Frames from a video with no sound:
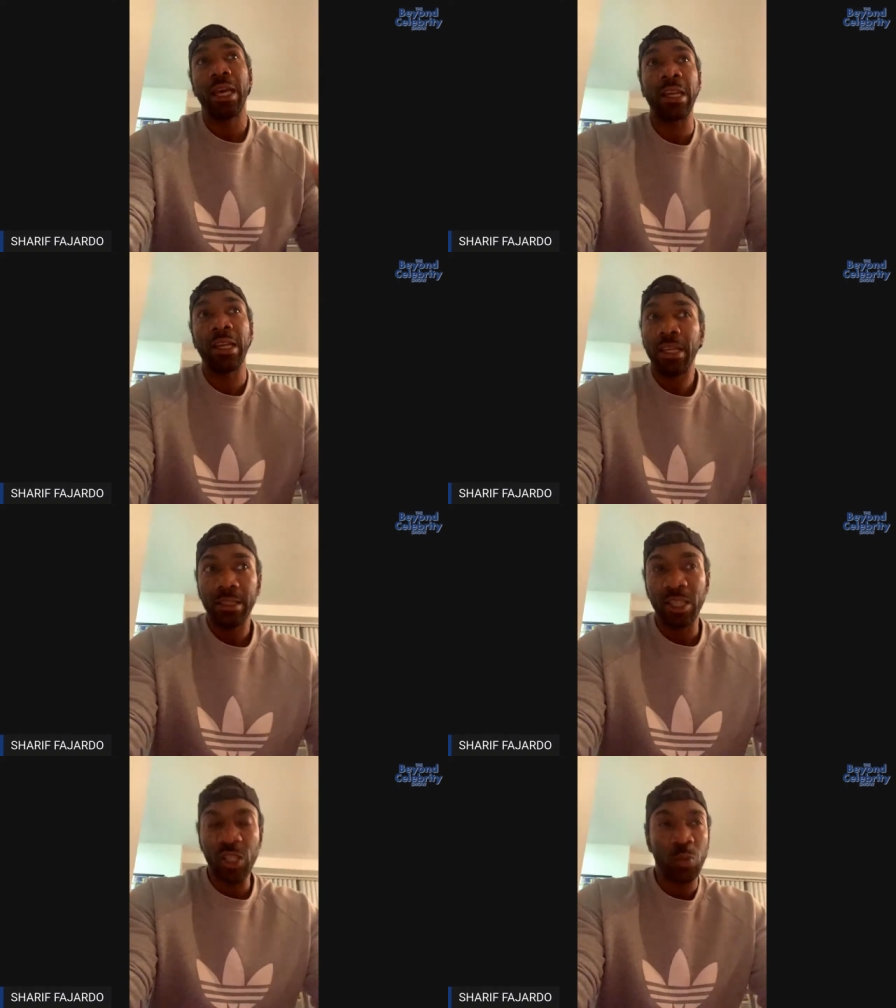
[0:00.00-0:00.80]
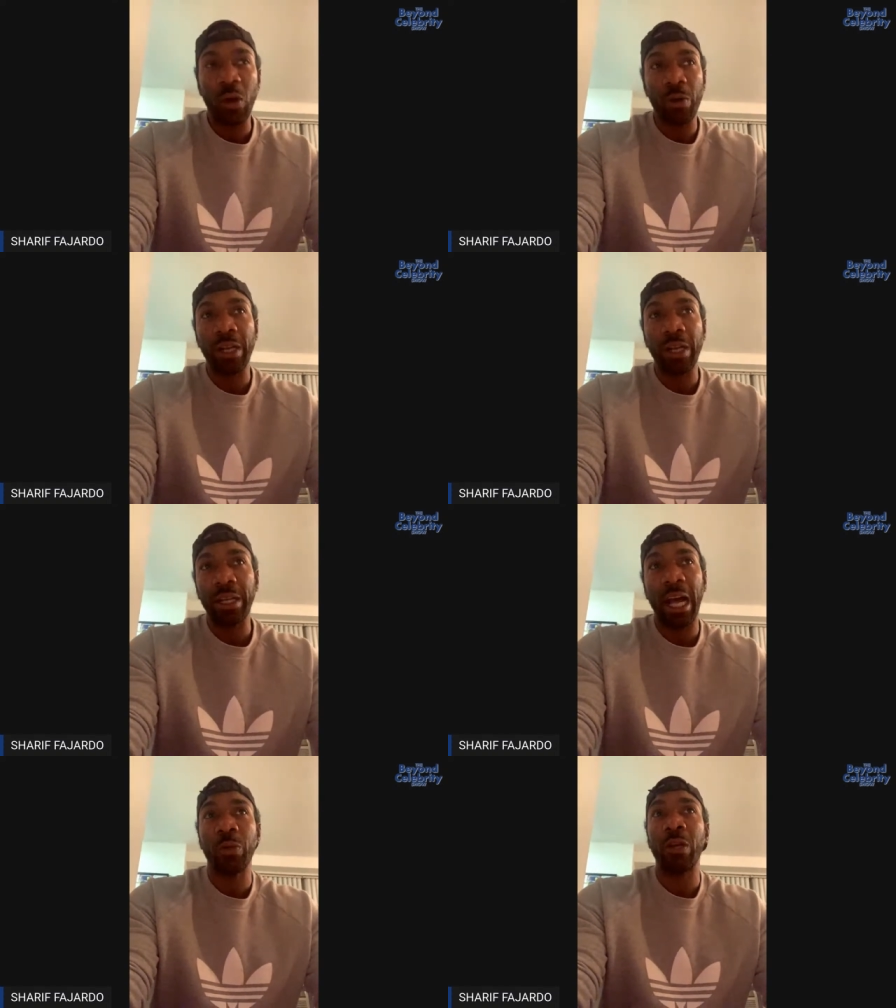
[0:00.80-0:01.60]
And this is what we're
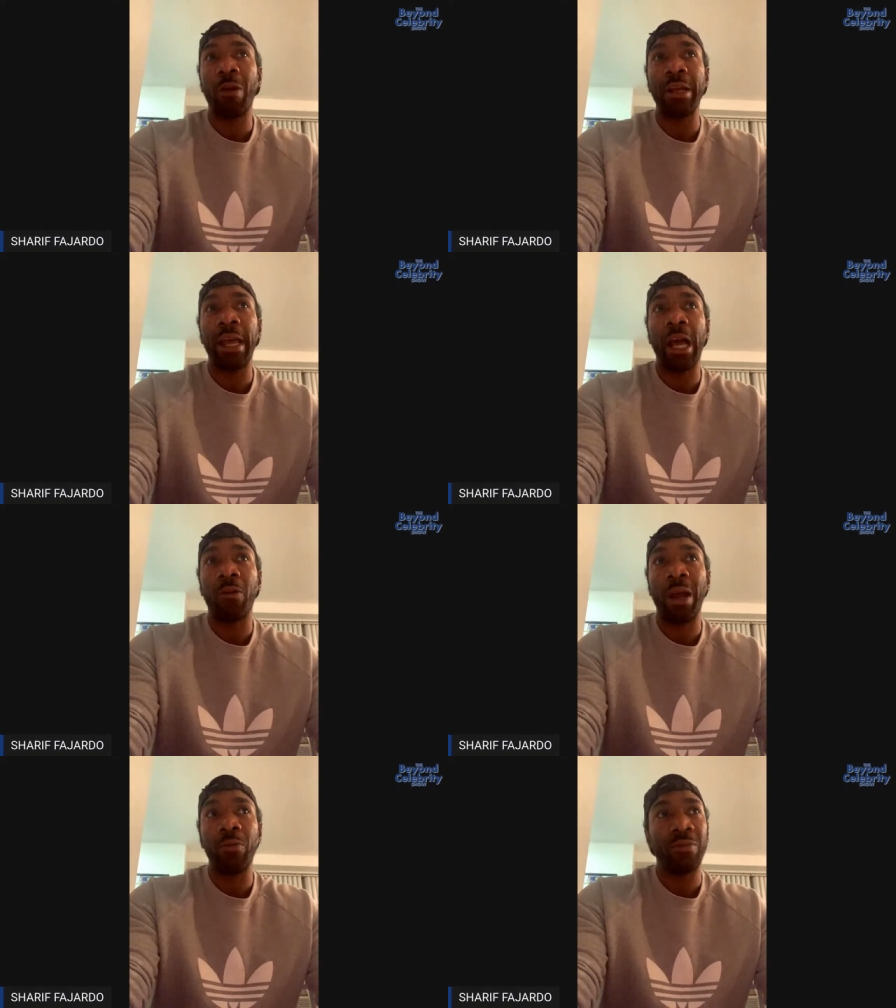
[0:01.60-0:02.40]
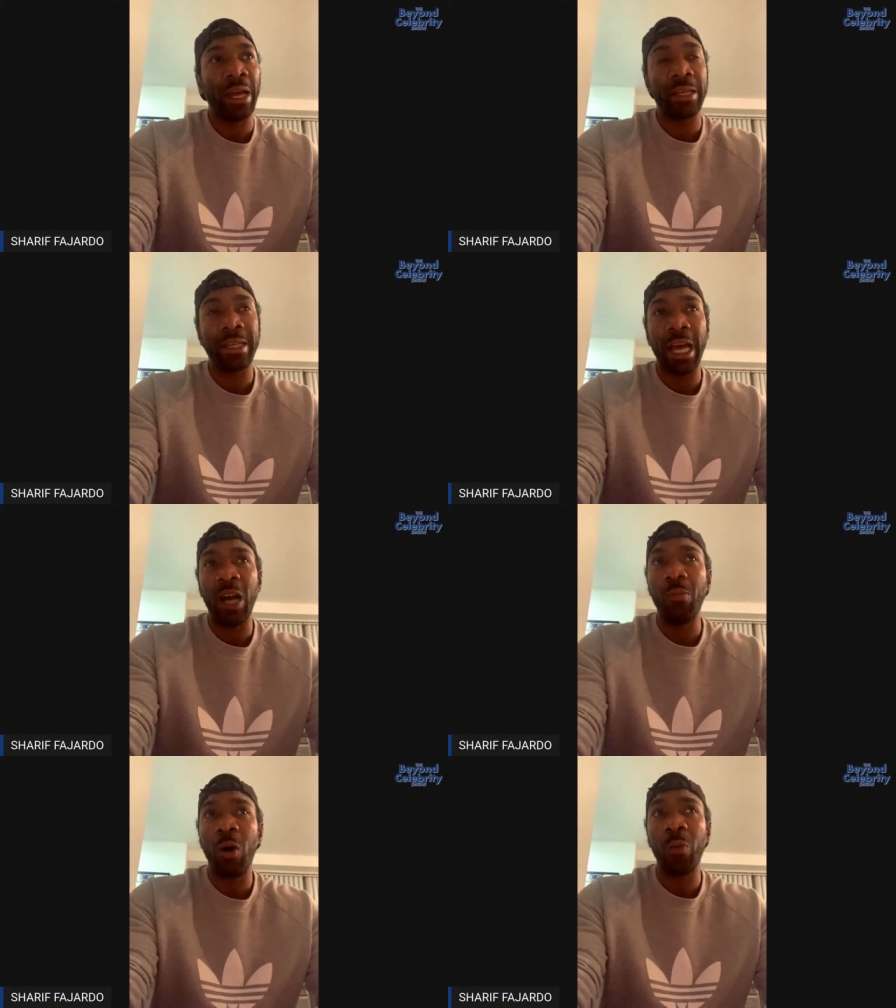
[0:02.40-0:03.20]
encountering right now, right? We've got a
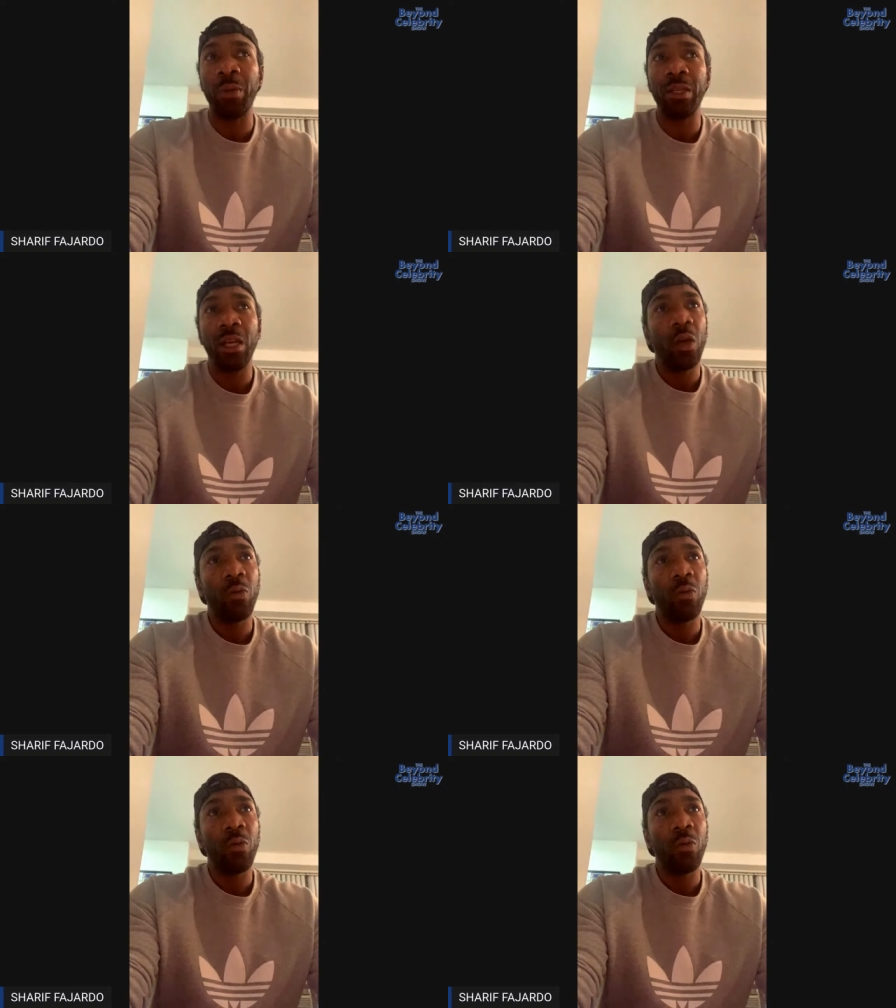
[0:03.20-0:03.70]
down moment.